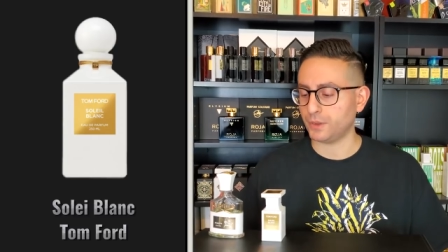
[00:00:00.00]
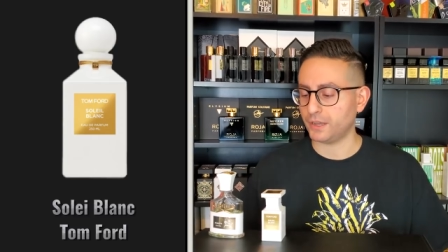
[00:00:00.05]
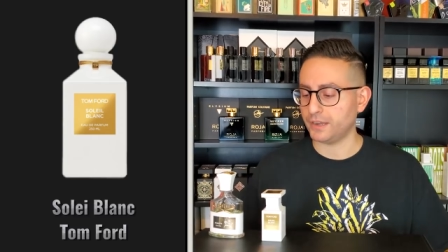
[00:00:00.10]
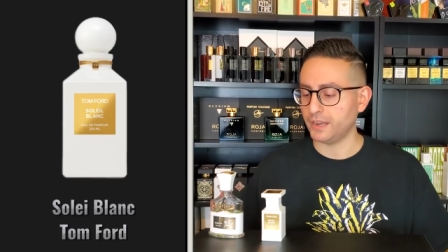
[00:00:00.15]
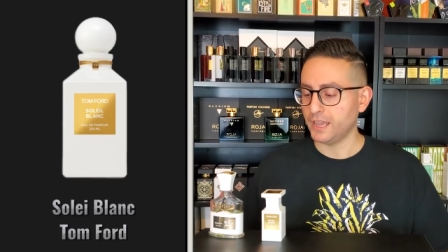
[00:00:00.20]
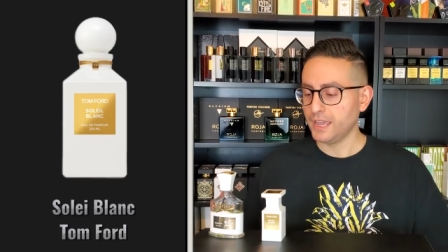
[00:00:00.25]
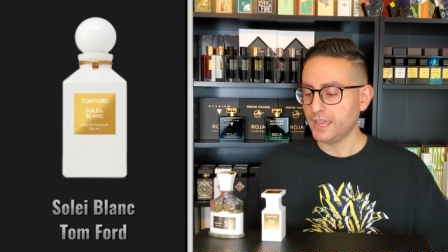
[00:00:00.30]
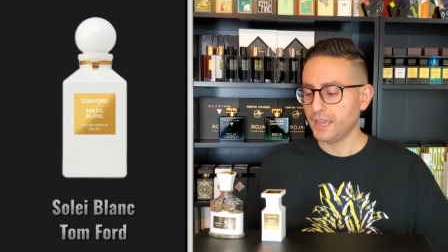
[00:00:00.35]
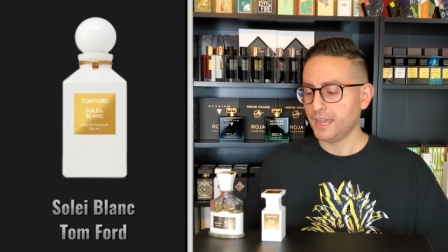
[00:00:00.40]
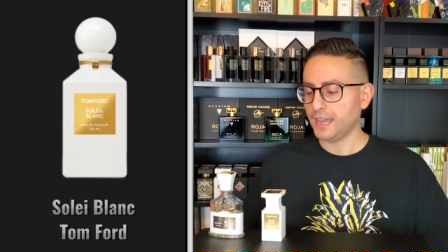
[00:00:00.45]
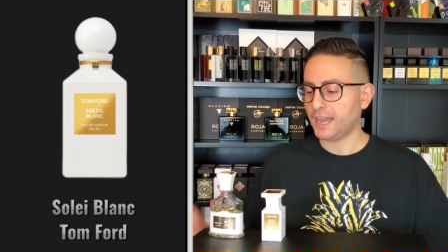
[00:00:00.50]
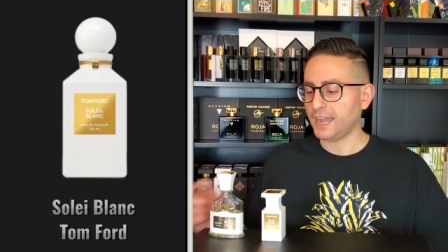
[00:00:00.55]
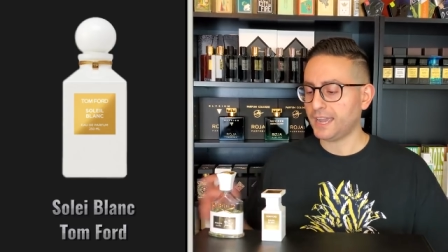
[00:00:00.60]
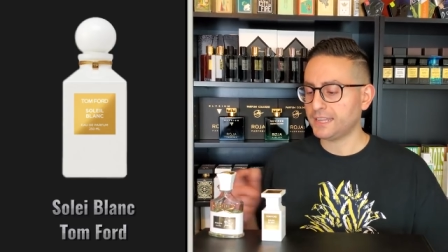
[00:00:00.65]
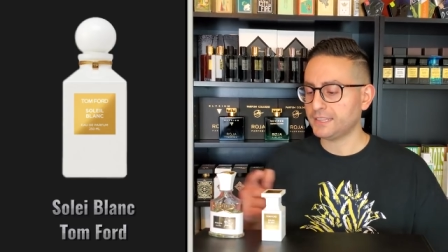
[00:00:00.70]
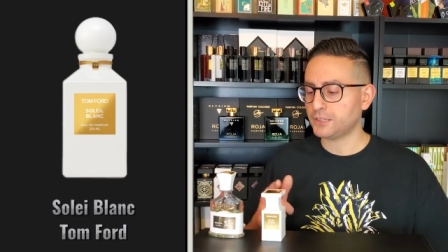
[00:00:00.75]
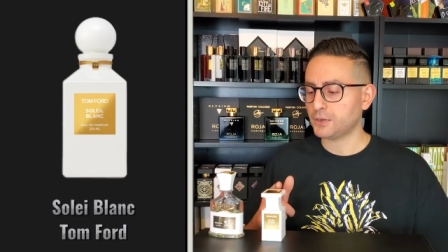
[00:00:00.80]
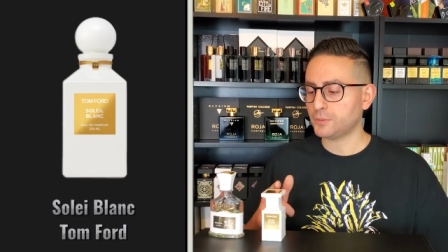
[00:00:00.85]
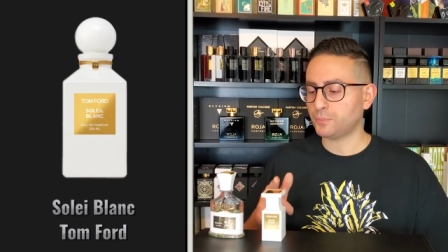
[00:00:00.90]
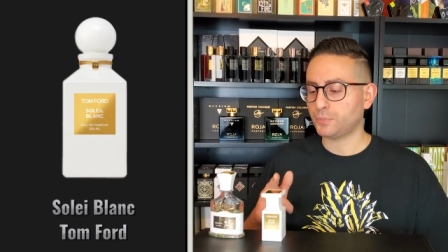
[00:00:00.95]
But I
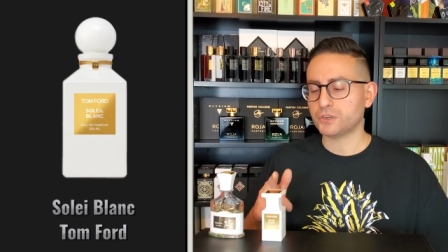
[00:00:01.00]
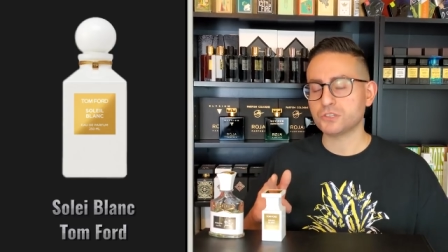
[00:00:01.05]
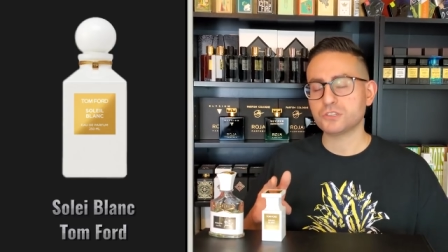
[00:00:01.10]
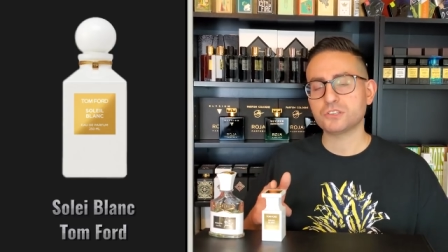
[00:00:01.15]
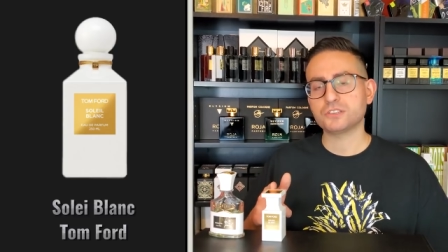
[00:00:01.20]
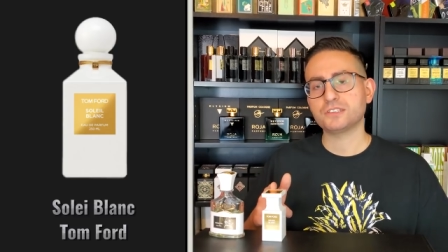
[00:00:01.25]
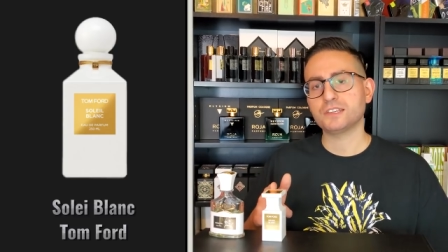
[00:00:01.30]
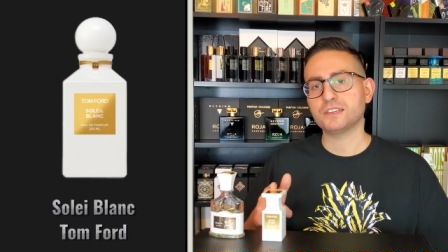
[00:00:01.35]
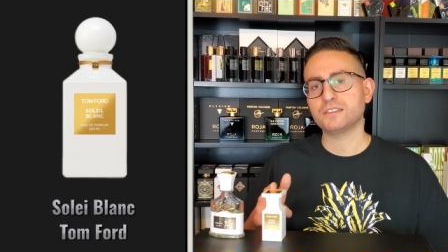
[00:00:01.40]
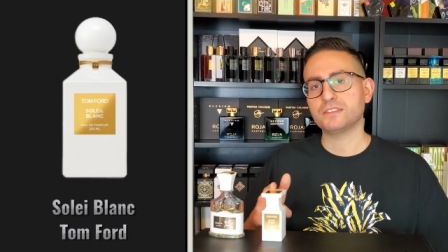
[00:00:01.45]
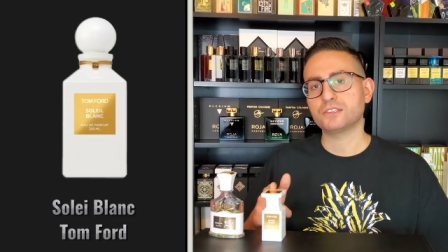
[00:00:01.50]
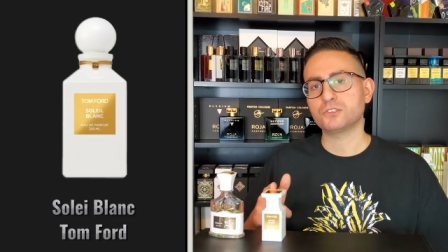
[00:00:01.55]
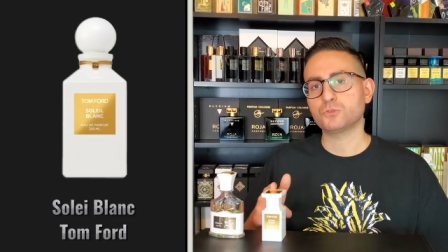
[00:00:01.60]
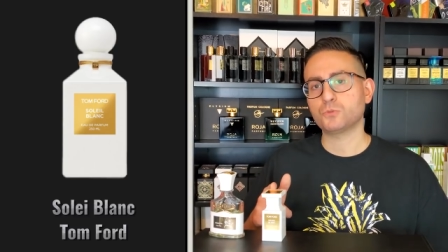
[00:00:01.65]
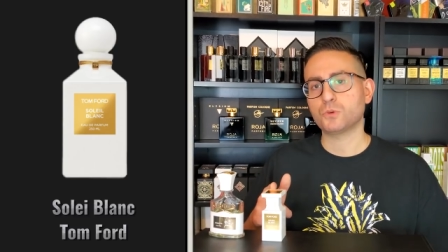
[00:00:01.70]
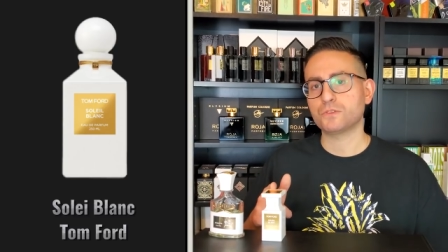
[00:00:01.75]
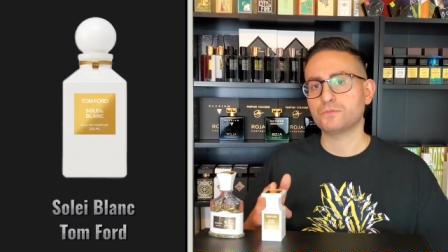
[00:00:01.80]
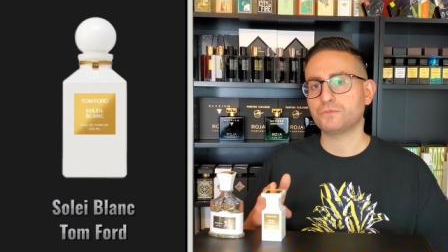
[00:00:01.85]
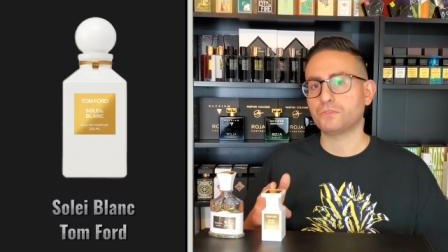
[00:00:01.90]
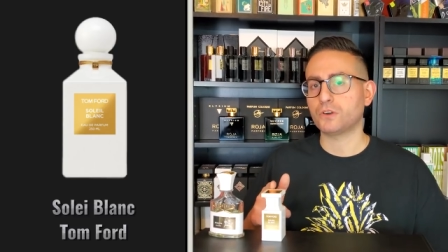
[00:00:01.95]
ended up purchasing this
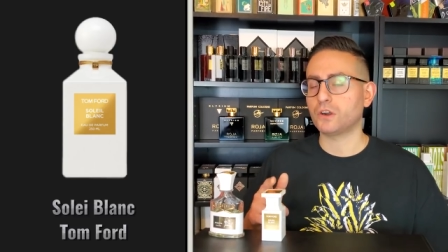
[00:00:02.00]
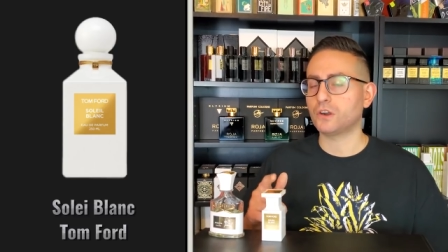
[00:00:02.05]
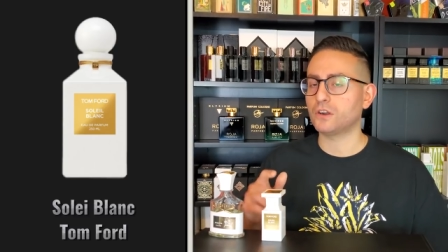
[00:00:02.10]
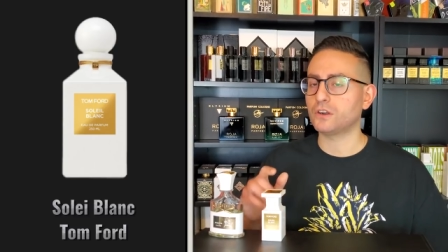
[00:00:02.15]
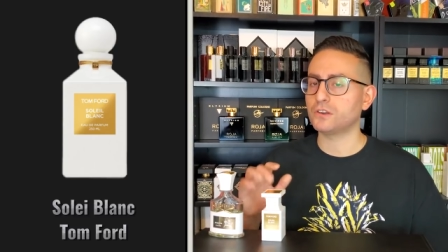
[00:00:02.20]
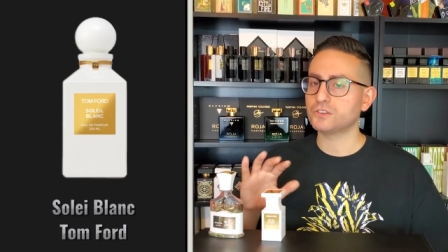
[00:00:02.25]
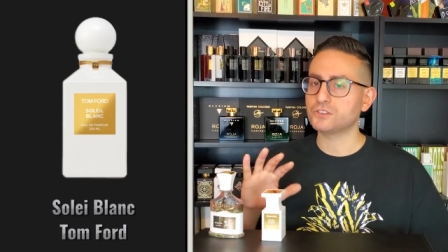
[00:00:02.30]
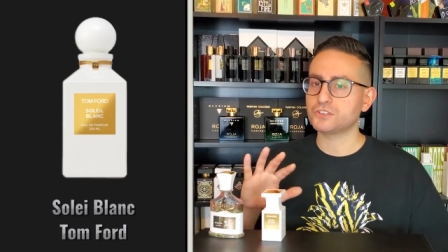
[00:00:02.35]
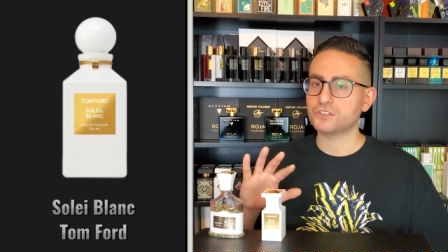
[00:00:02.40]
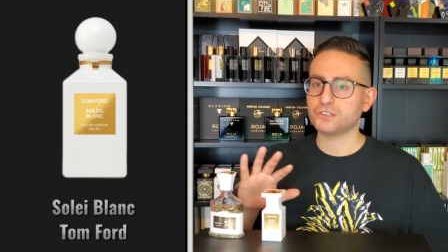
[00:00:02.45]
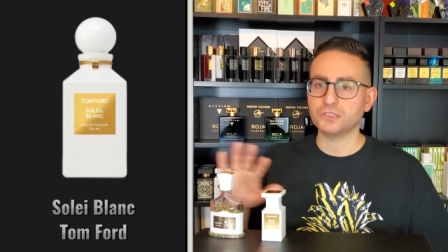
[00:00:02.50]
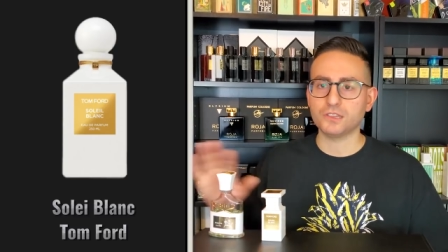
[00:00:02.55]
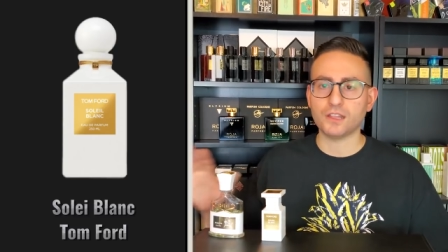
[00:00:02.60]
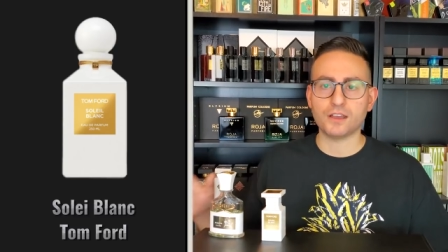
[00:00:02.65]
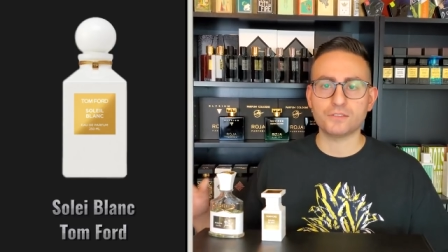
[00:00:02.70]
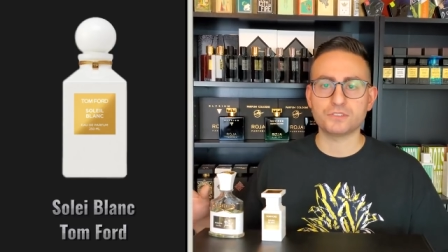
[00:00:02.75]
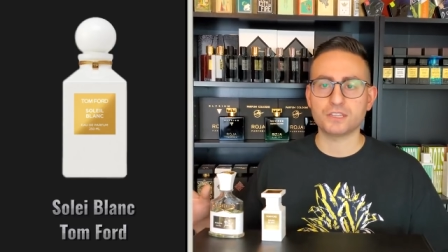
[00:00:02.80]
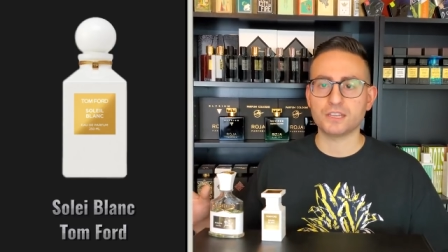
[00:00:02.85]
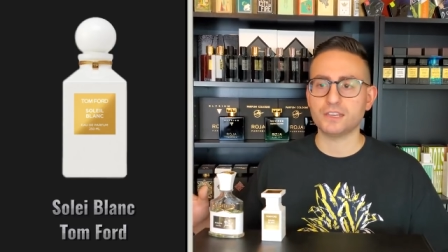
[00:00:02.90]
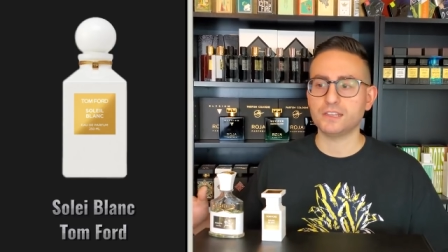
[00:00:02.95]
one for her. She
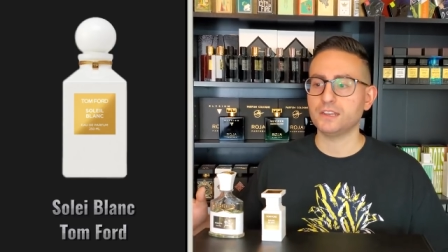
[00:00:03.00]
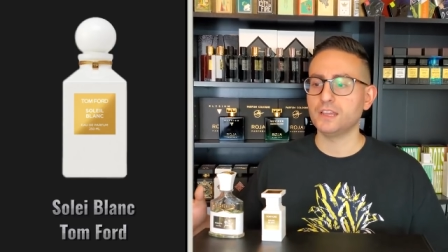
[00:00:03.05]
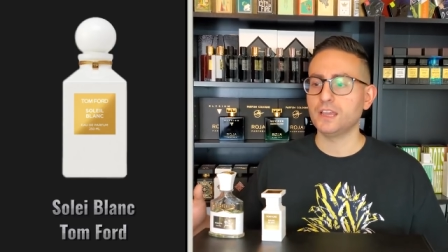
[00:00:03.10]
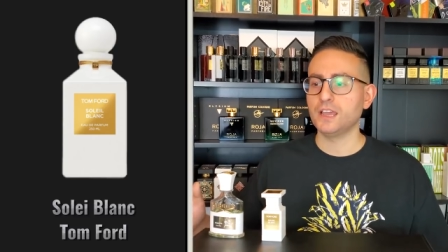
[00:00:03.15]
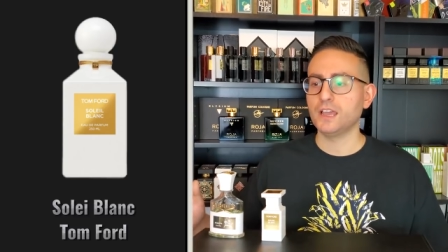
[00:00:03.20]
loves it.